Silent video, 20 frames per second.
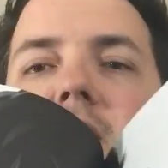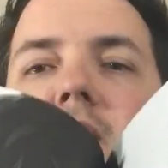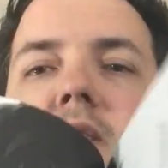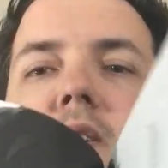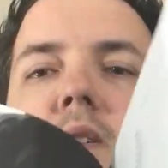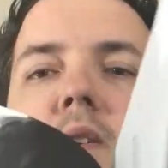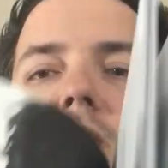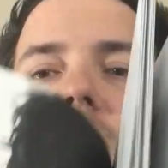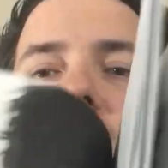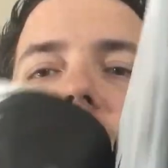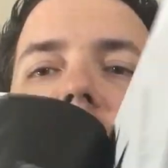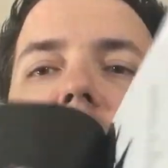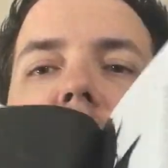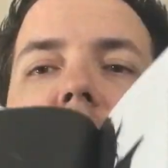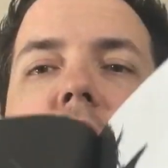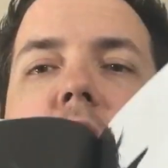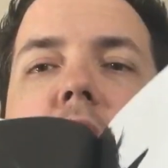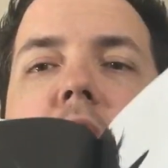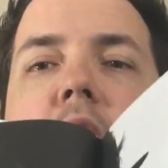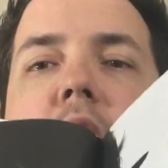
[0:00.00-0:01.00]
So
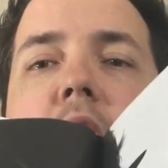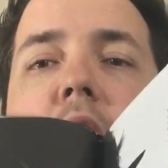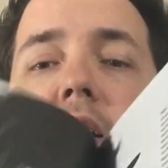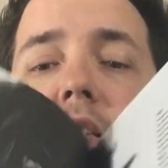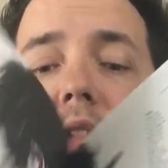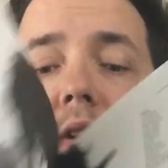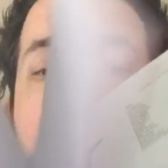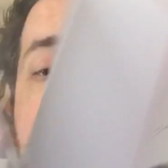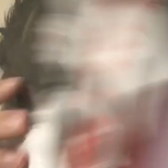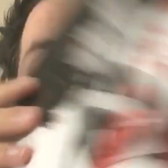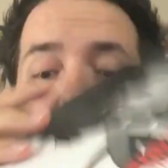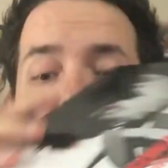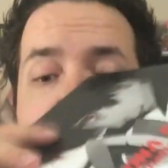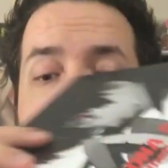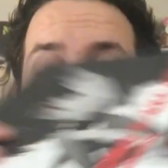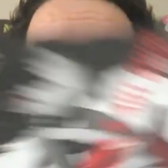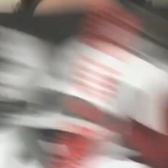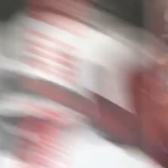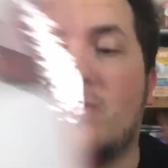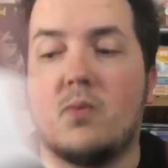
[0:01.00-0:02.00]
it's a
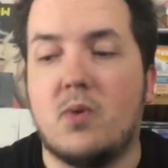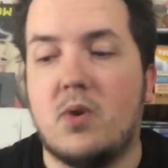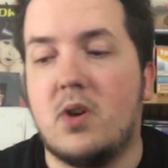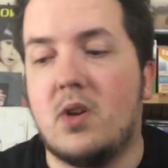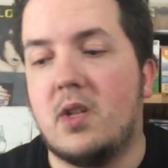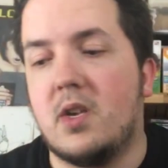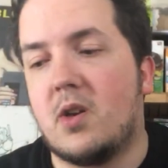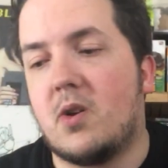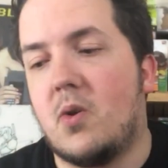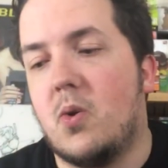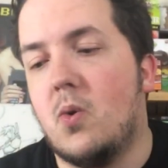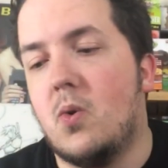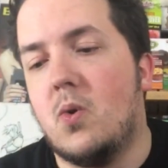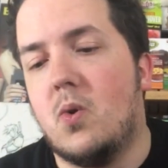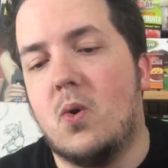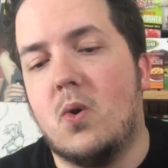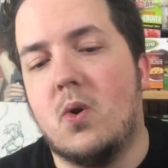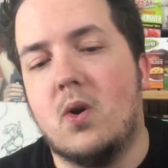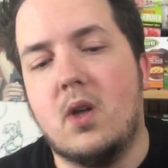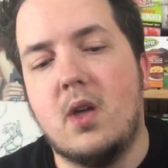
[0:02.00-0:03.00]
really, really
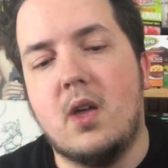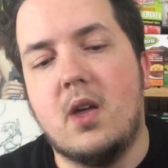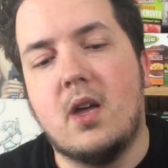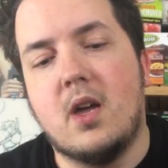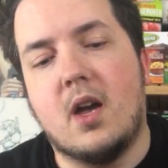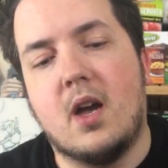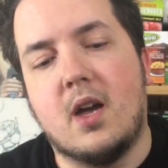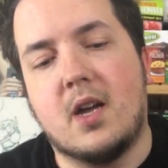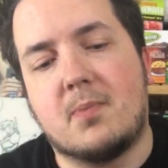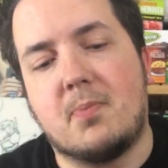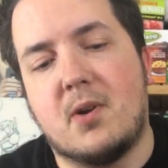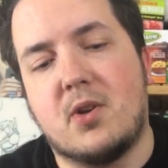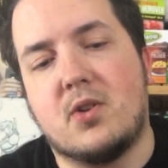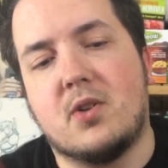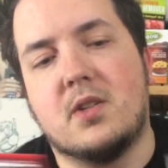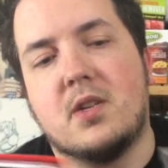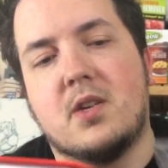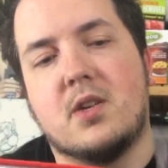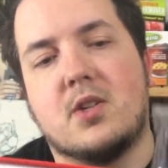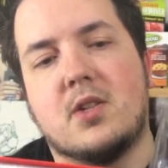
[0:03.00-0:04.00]
cool
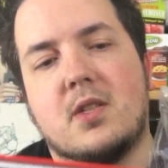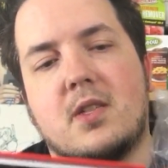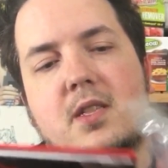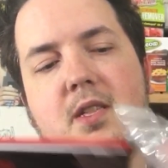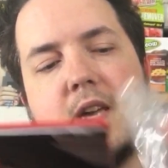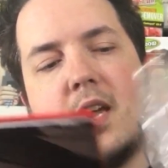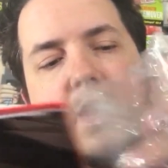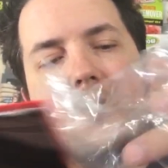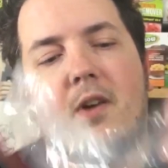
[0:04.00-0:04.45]
special edition set.